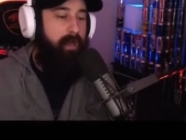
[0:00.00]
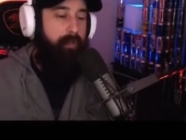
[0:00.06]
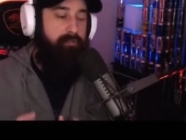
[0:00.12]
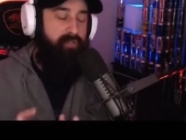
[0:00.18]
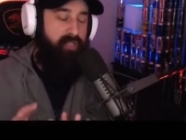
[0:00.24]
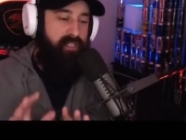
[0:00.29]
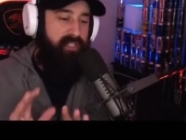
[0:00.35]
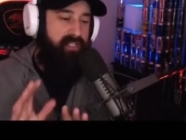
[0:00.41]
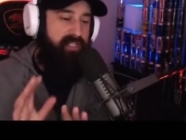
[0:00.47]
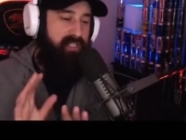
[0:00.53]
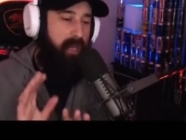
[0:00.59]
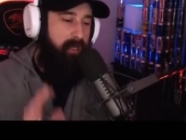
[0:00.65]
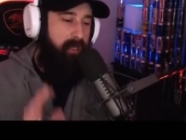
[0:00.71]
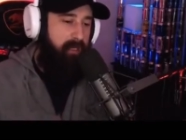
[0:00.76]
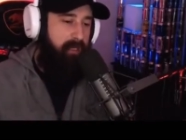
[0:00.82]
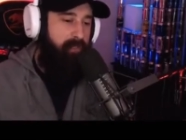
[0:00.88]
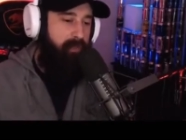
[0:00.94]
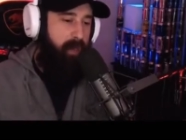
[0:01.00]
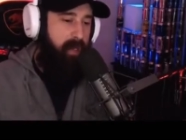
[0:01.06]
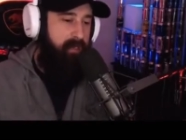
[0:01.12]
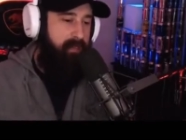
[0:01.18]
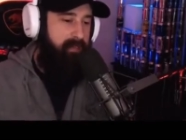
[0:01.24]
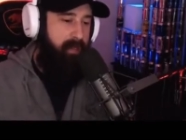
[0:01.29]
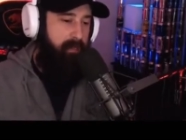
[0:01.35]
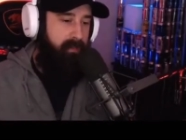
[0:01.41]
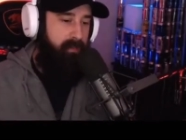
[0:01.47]
I'm just subtly trying to
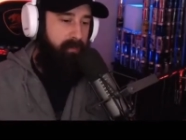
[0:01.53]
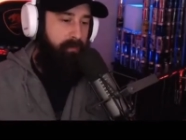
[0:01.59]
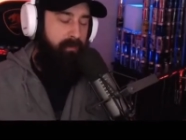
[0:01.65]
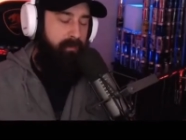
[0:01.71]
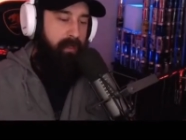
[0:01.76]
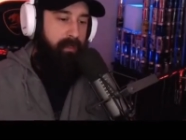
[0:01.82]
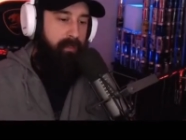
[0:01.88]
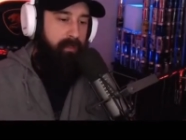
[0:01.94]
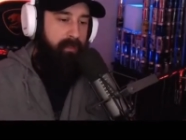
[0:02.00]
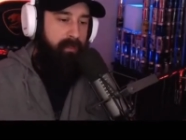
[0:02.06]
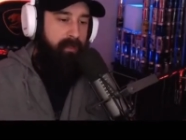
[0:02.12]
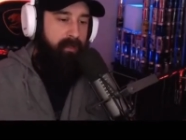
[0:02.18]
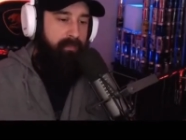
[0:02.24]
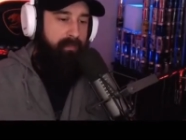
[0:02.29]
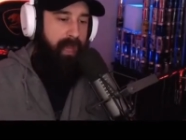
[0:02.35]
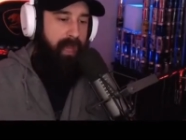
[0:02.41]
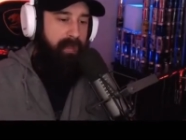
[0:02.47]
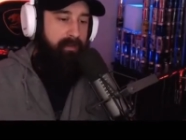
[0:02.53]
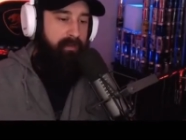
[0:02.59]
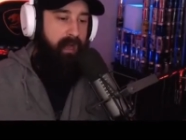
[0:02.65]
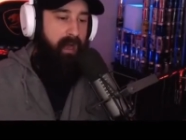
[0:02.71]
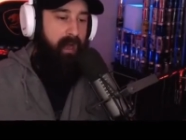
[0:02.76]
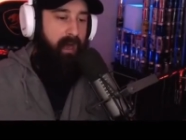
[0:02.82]
tell you that